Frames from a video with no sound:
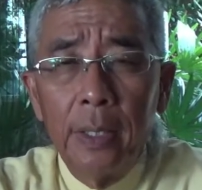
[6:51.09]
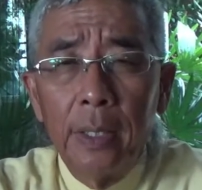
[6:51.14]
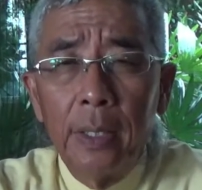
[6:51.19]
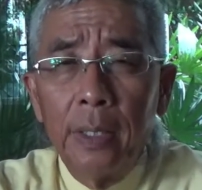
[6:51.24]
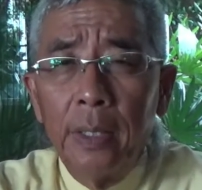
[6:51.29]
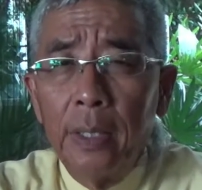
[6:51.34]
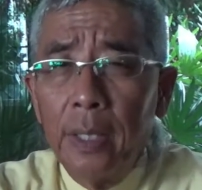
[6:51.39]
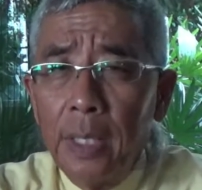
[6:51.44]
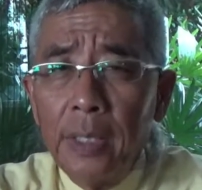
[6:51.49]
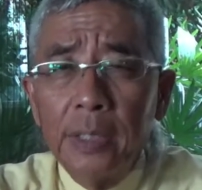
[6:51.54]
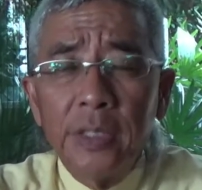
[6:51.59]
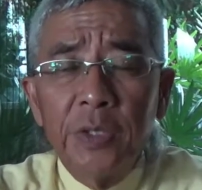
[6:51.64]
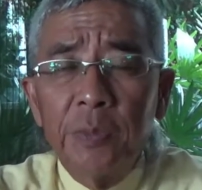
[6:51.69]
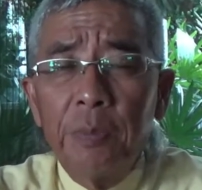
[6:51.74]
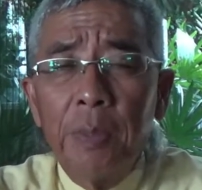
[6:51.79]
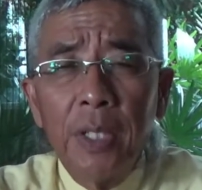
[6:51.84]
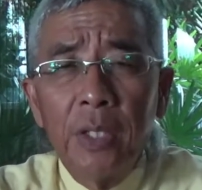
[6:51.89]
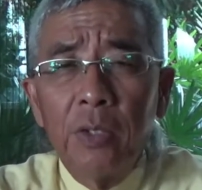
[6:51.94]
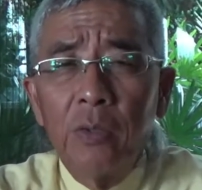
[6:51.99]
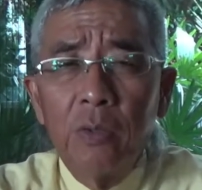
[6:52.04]
And that's
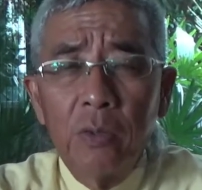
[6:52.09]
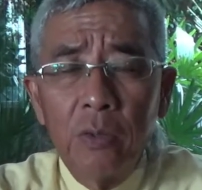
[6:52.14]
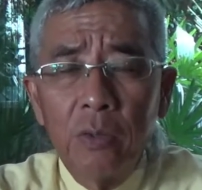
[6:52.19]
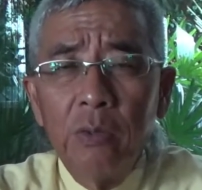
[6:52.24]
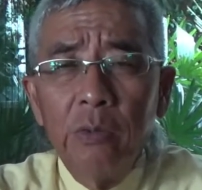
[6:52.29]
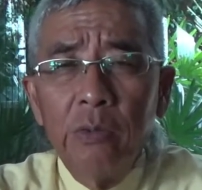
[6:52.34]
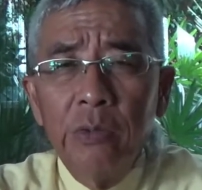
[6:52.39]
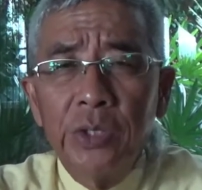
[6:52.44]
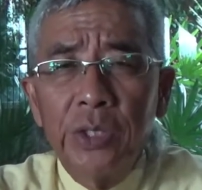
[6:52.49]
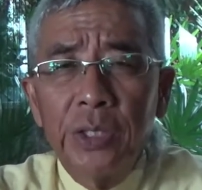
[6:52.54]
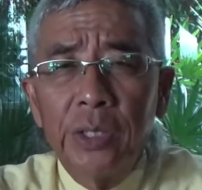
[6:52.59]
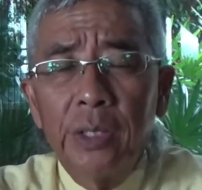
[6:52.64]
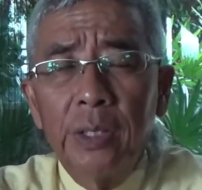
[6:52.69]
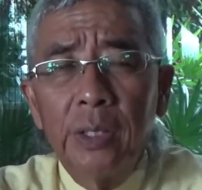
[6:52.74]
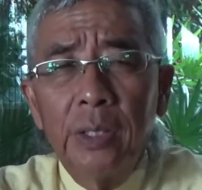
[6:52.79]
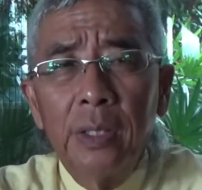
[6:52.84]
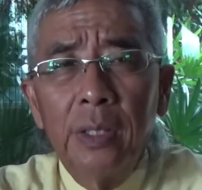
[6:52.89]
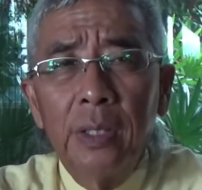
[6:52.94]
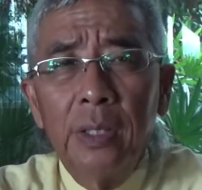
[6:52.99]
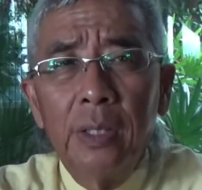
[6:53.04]
my conclusion,
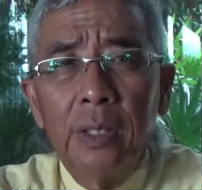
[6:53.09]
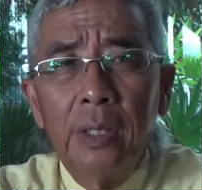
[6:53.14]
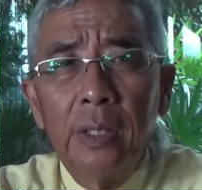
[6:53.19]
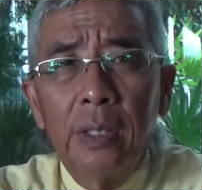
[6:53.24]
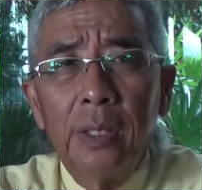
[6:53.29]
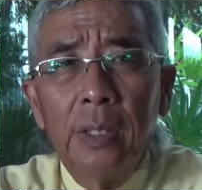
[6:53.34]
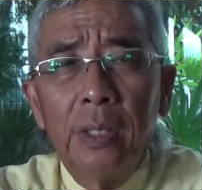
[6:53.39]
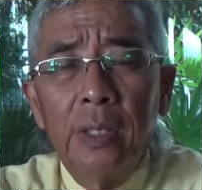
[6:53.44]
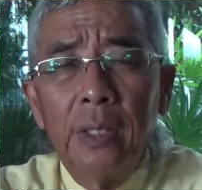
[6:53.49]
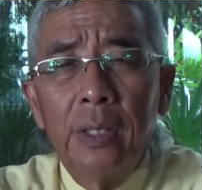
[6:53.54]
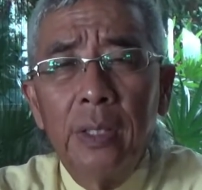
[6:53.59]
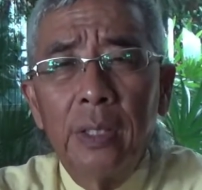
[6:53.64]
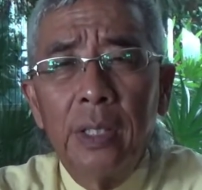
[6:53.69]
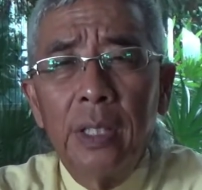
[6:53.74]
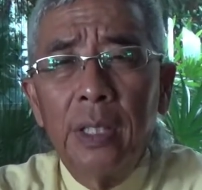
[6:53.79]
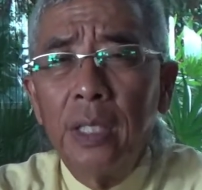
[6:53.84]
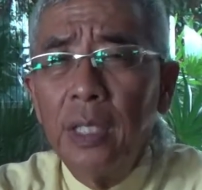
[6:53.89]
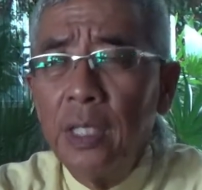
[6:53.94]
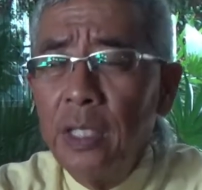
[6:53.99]
that